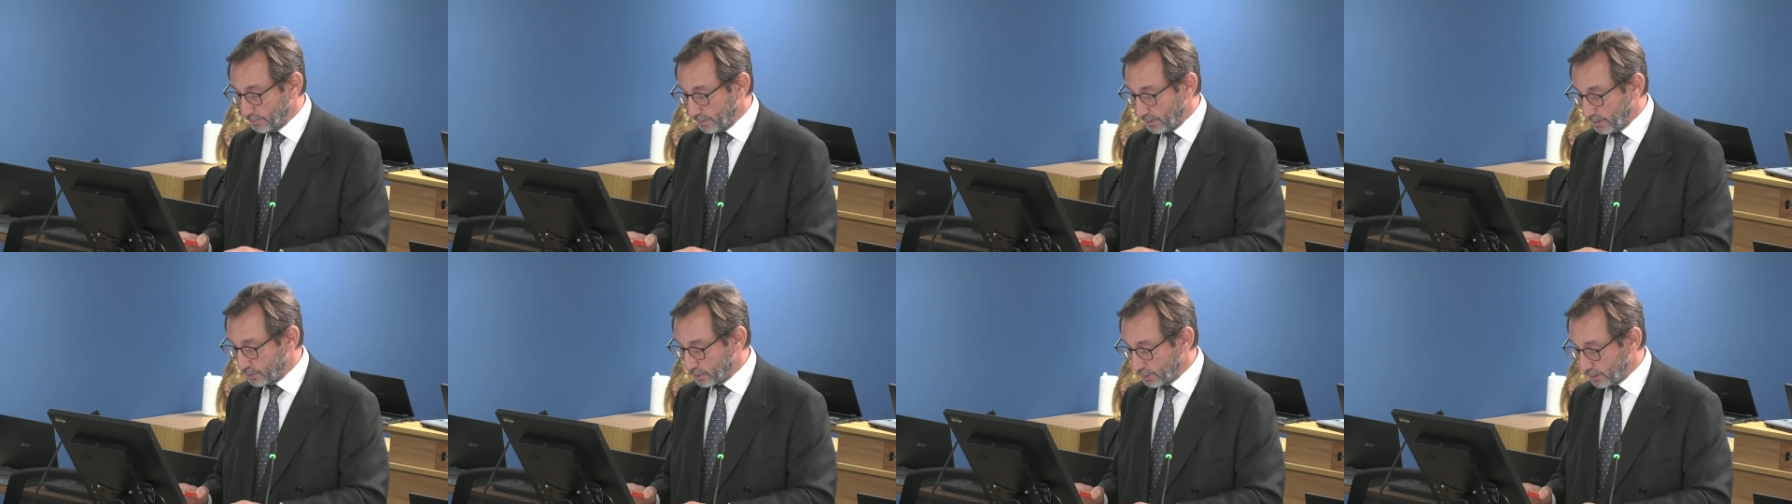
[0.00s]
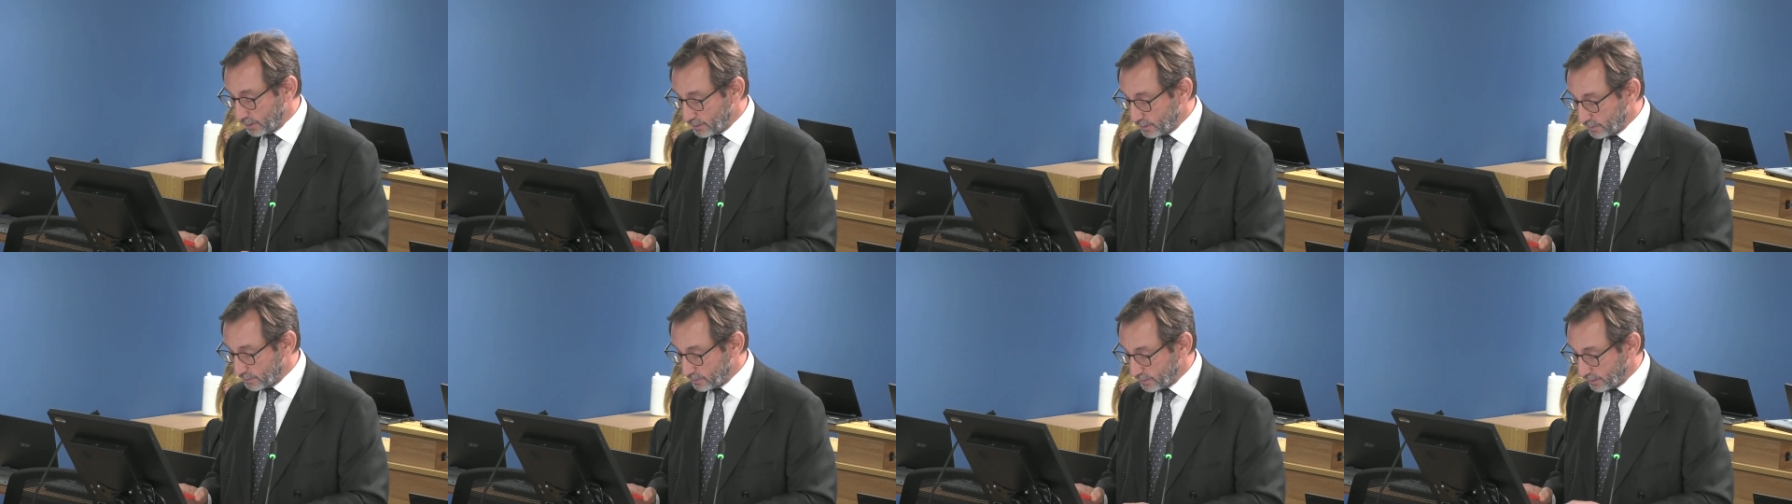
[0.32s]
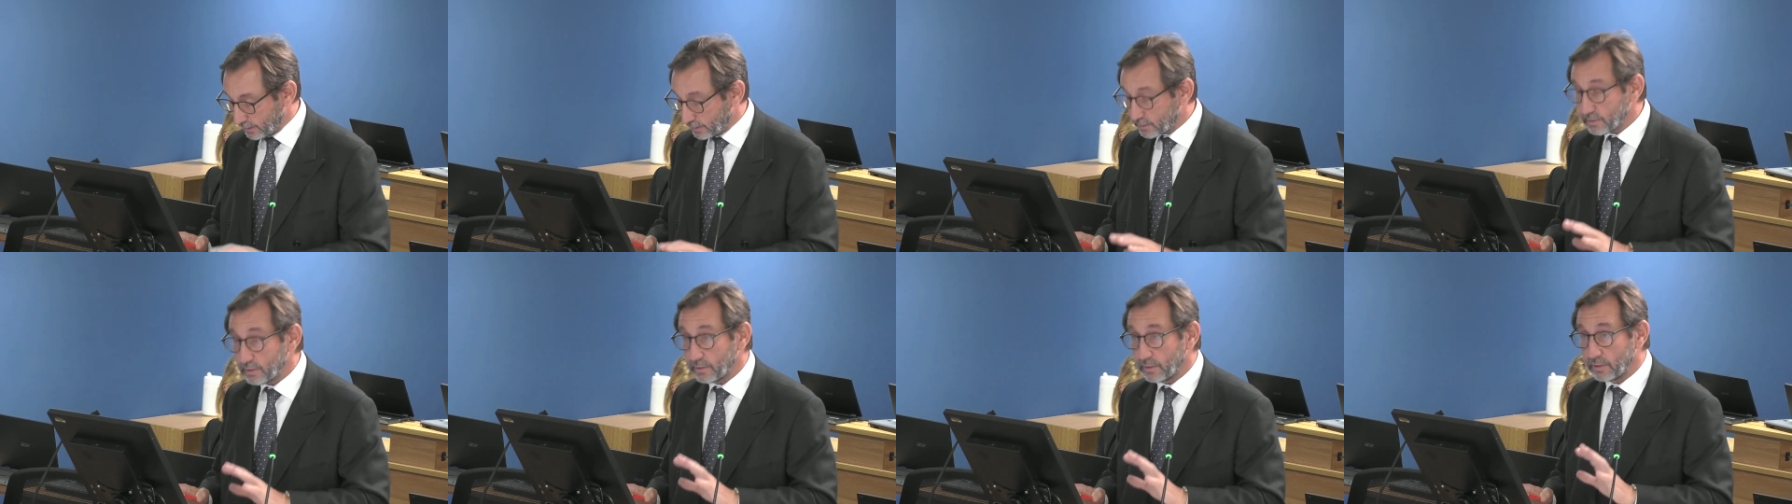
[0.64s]
page
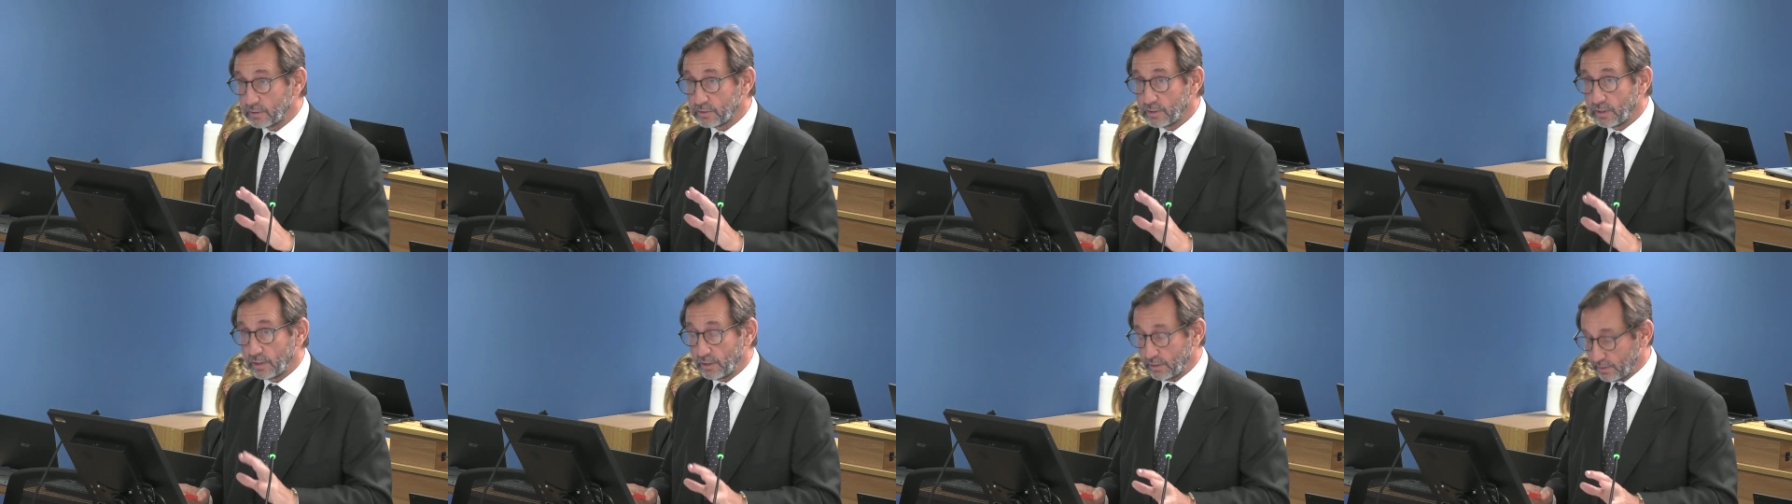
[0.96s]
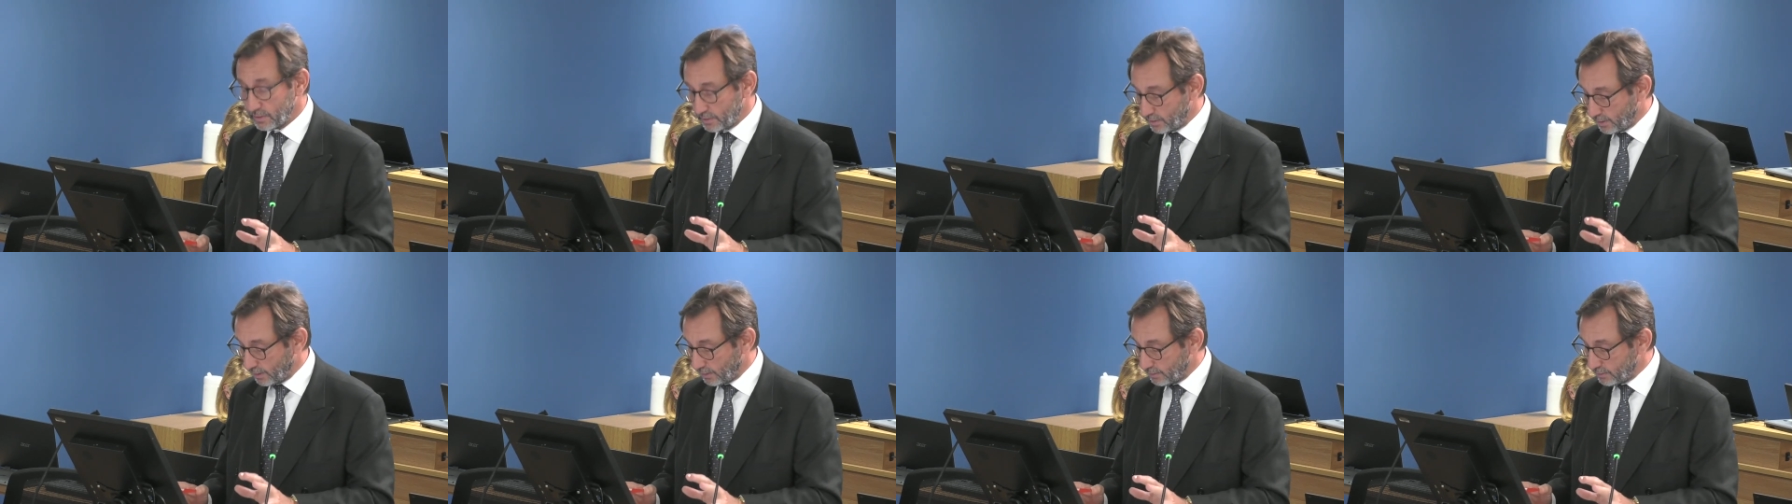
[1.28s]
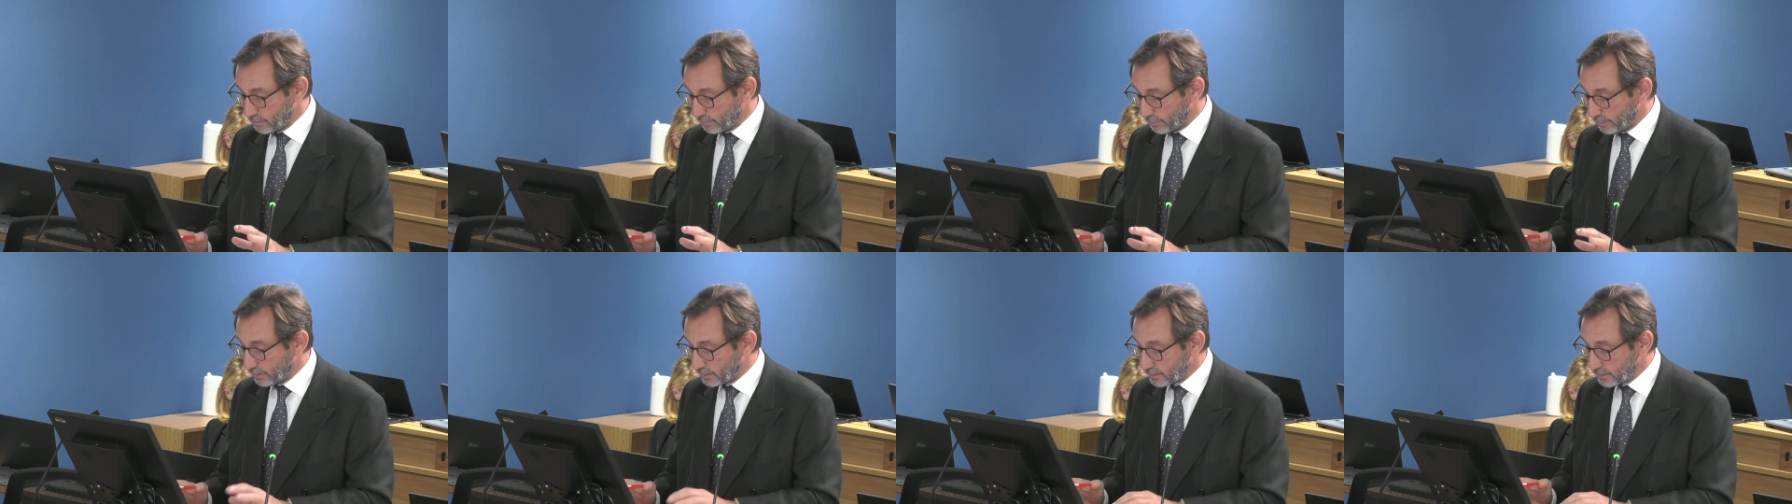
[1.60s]
86, and there's no need to go
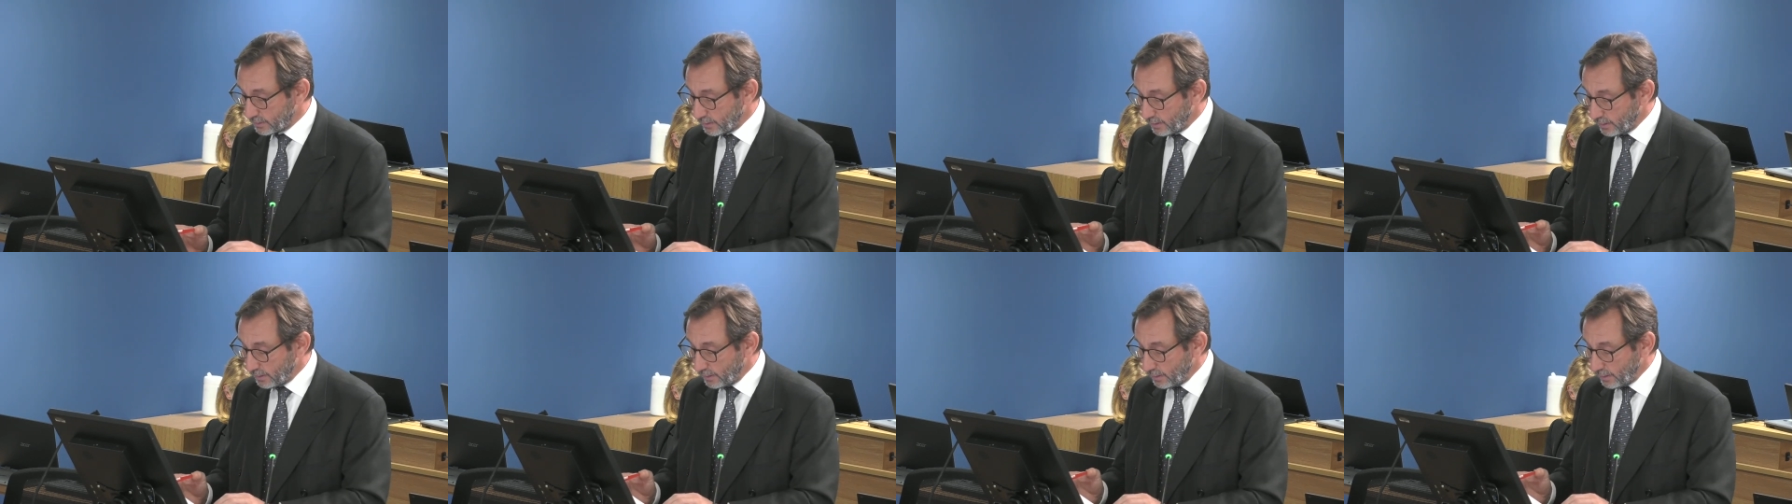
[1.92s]
to it,